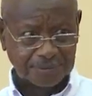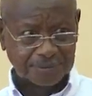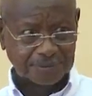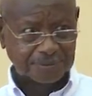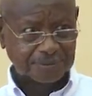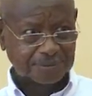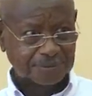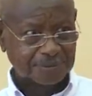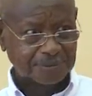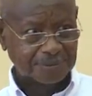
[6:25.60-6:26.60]

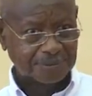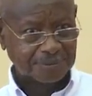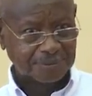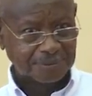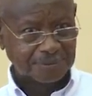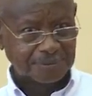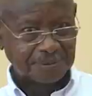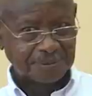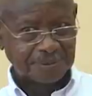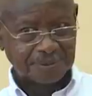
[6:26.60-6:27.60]
(no one is talking)